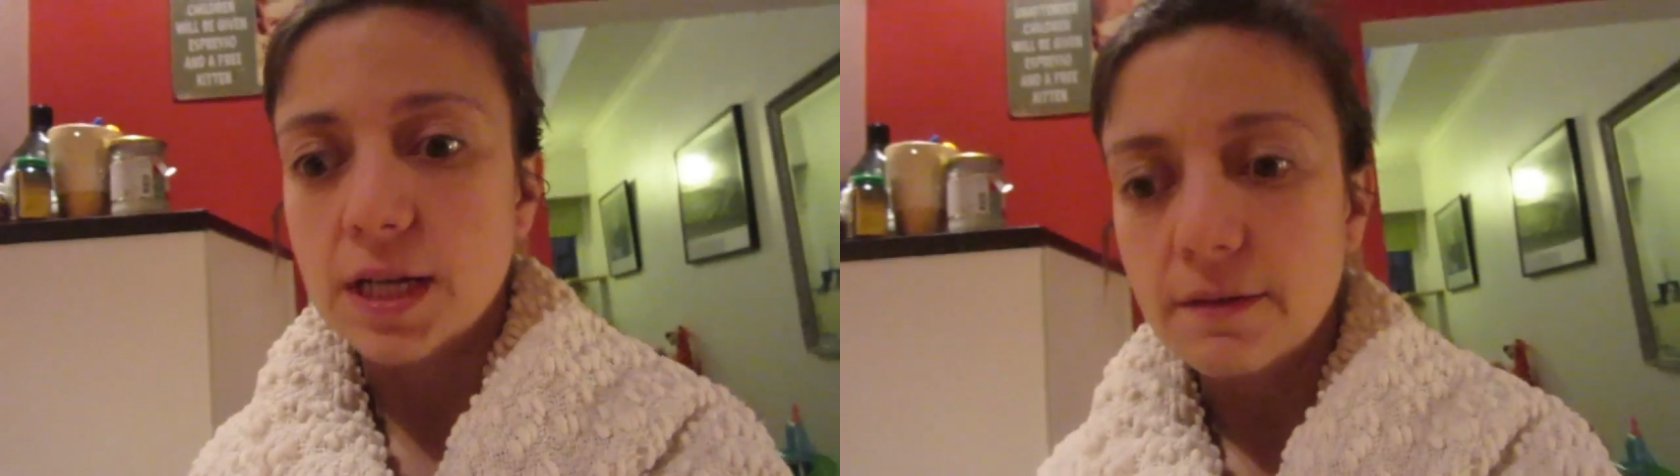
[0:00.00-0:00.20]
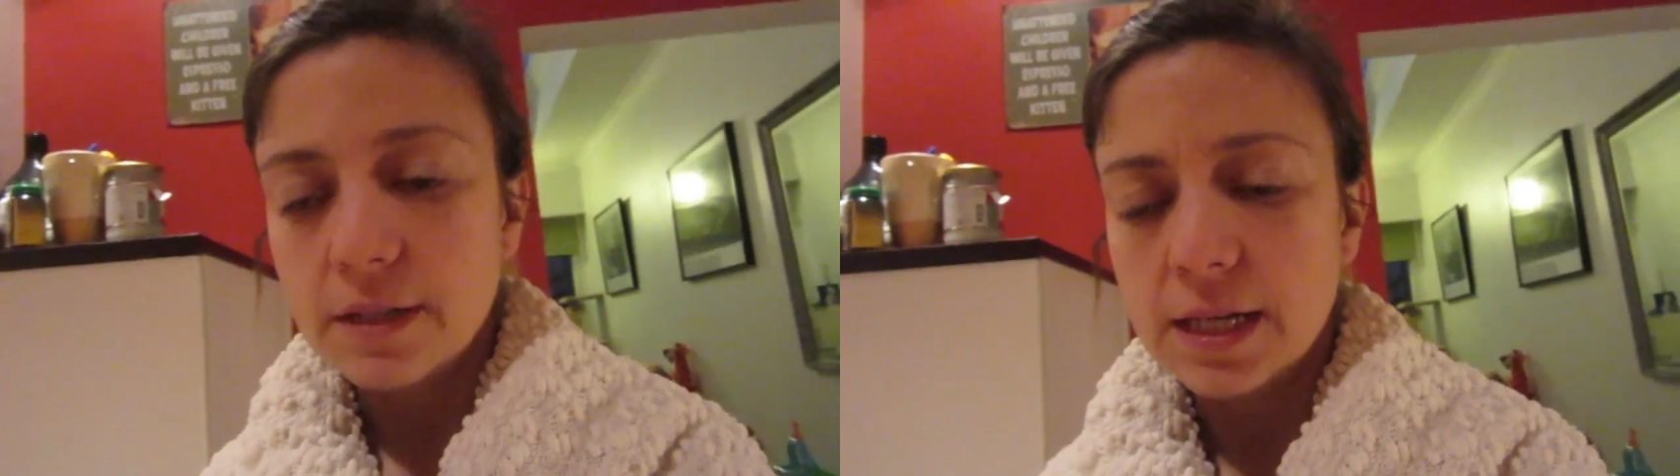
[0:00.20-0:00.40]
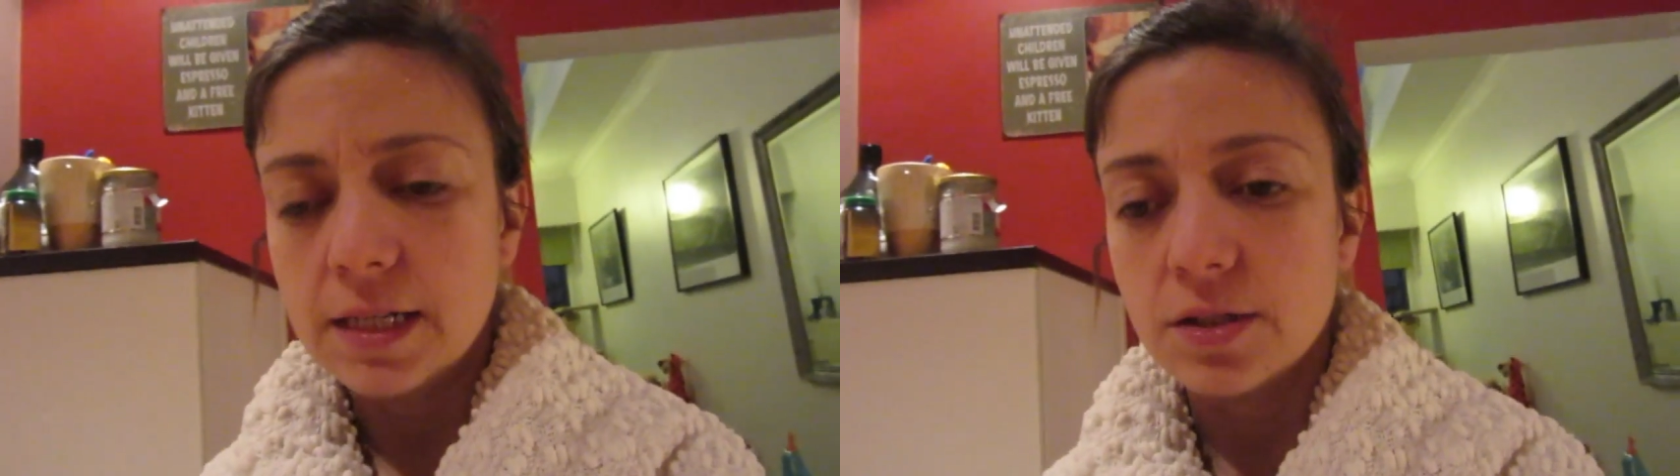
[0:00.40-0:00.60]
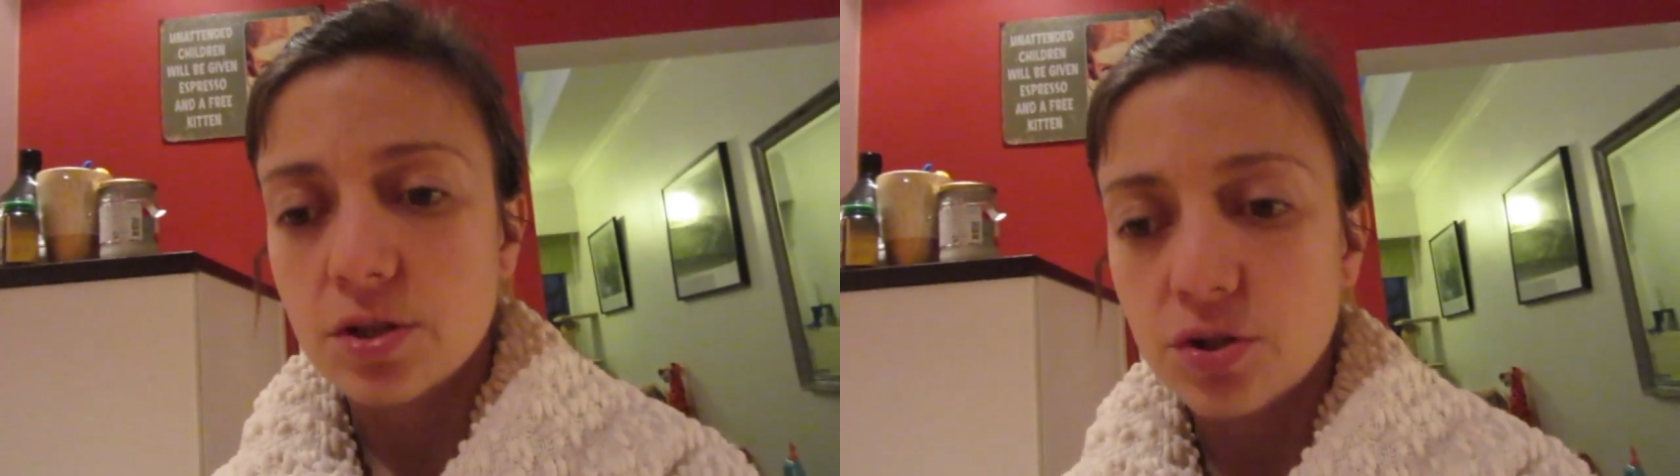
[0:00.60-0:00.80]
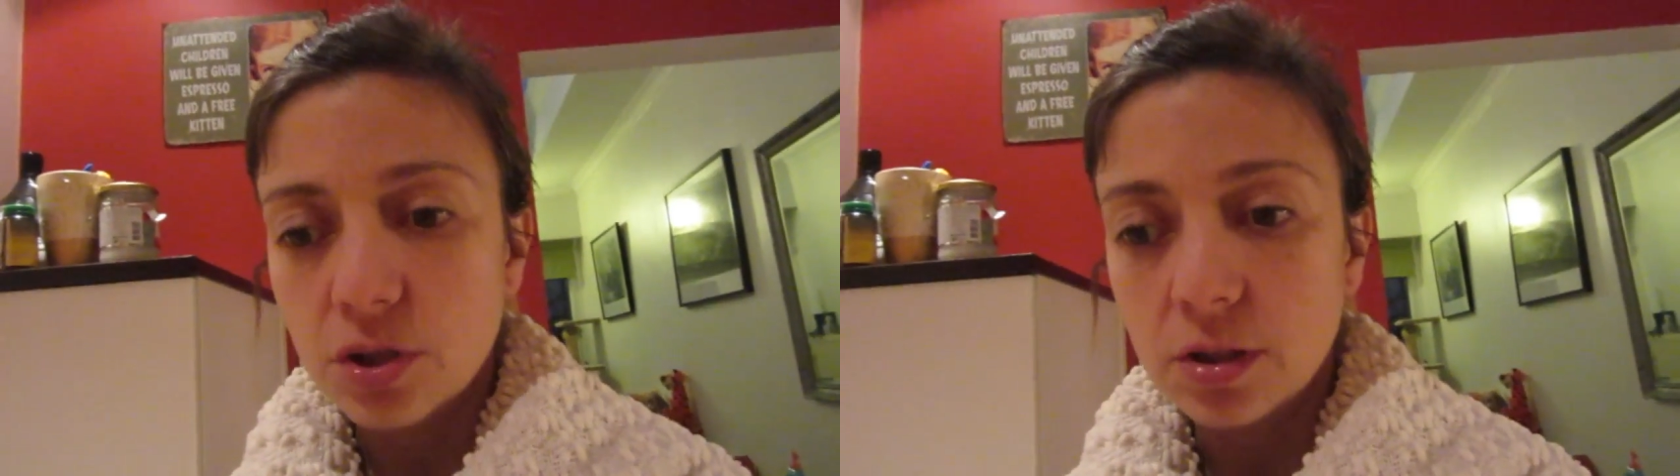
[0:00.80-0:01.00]
I haven't had in
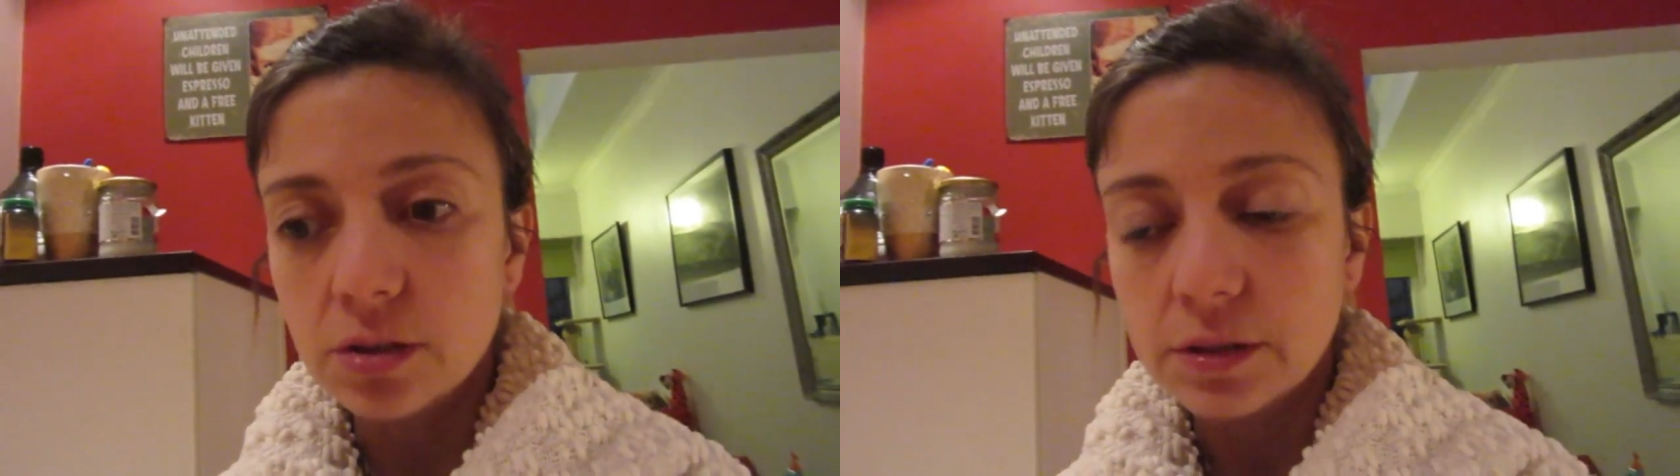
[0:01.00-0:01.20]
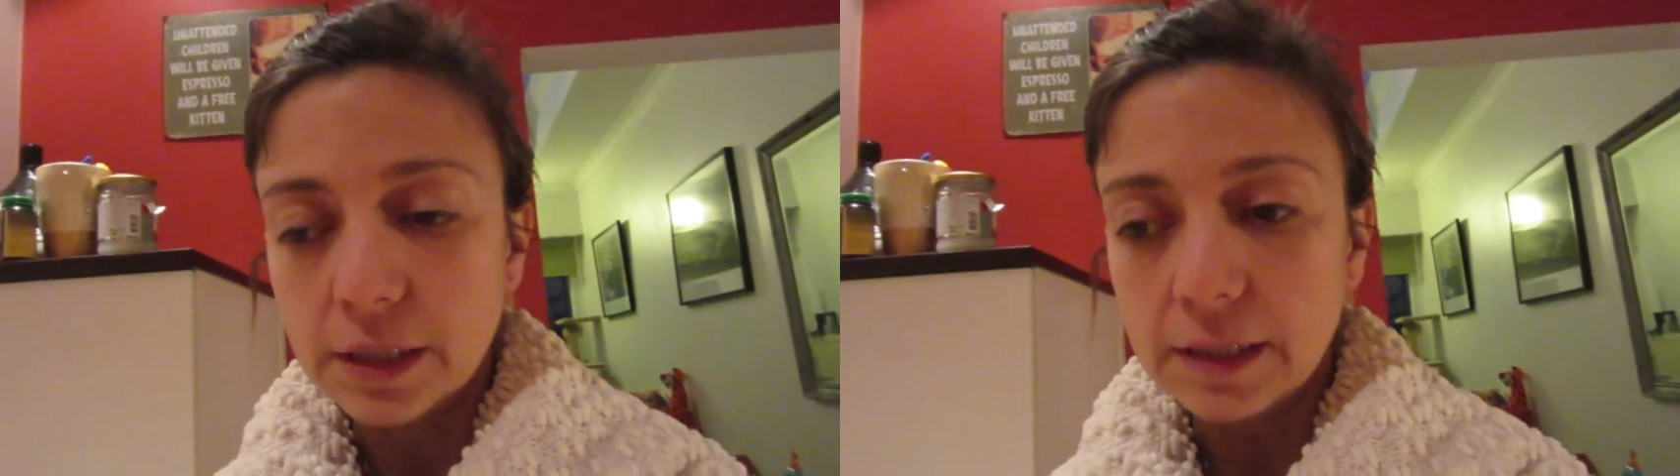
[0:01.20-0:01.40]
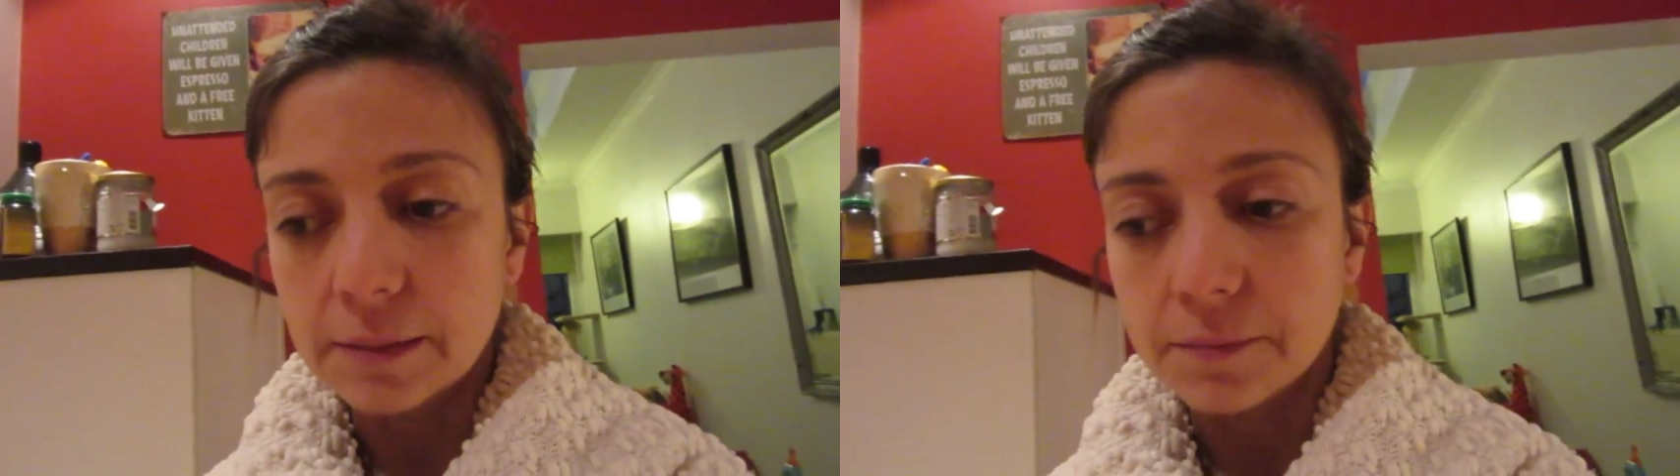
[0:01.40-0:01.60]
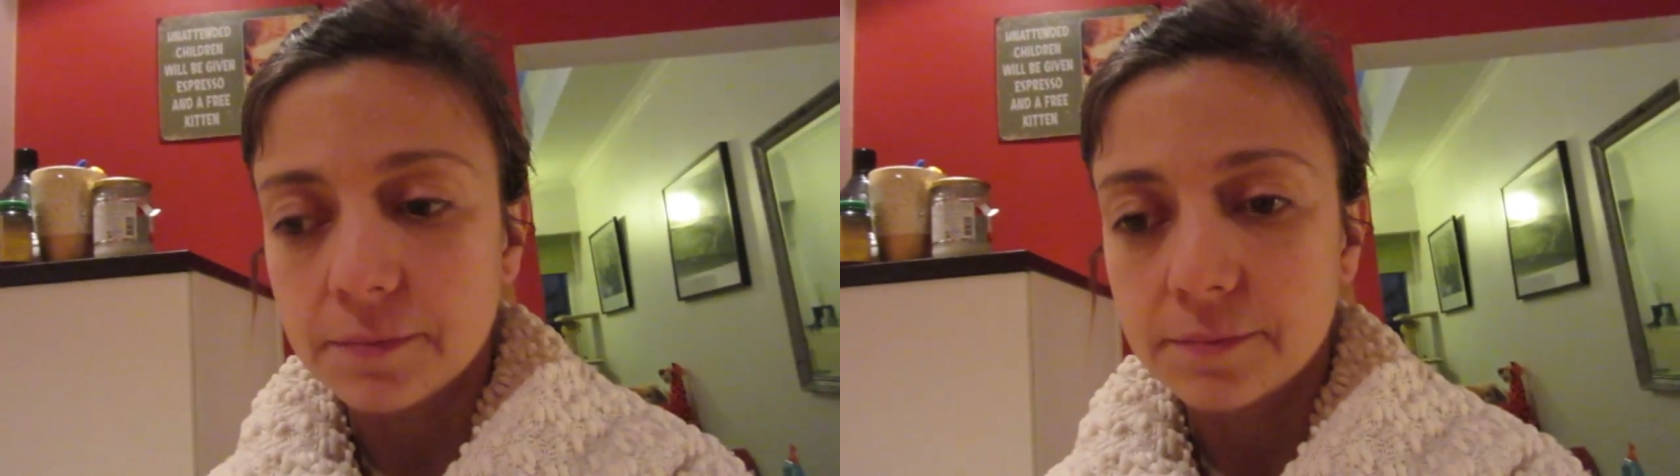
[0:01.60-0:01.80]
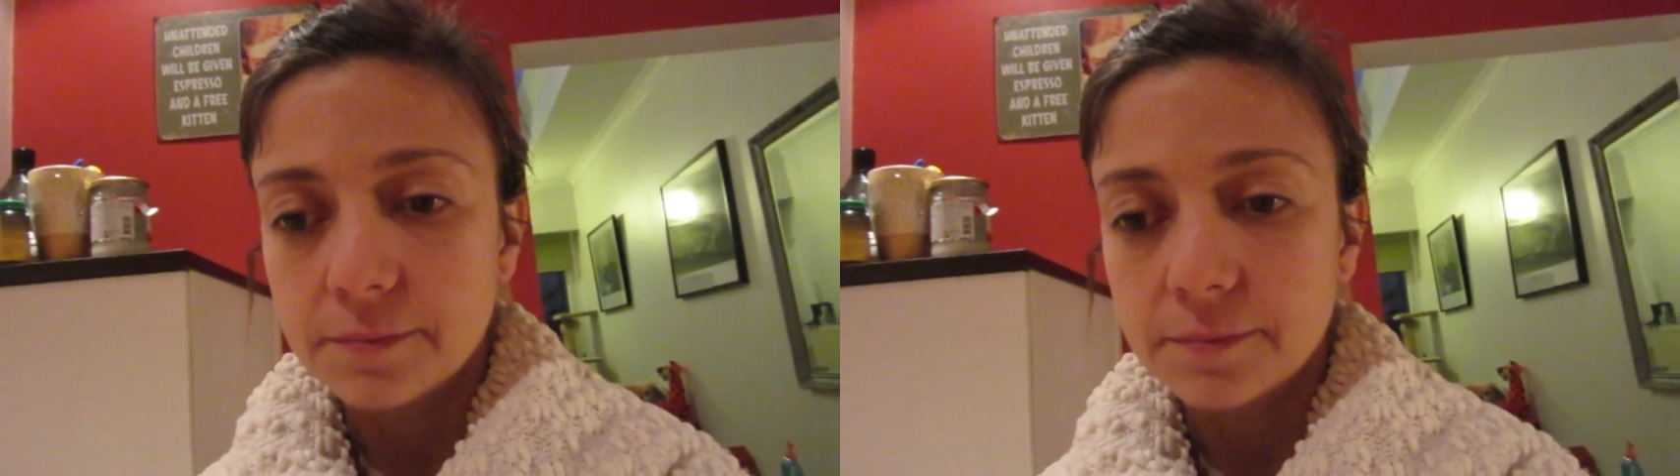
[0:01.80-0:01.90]
such a long time.